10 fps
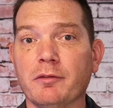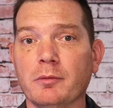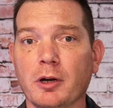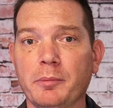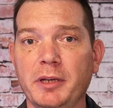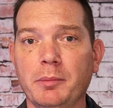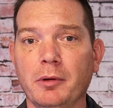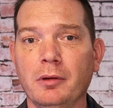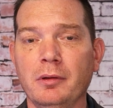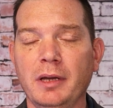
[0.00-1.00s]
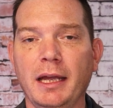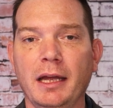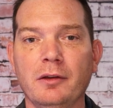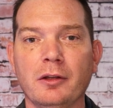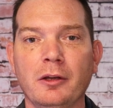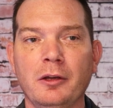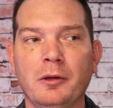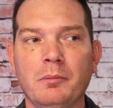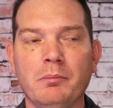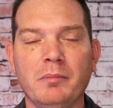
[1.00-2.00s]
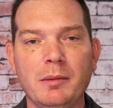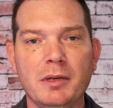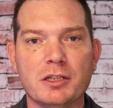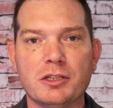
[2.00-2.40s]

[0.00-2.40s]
from our people? And maybe it's